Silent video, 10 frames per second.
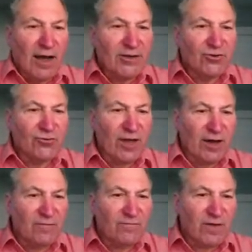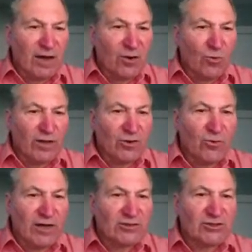I do have one
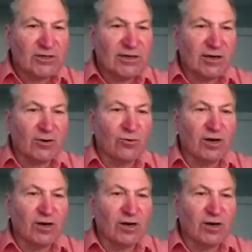question here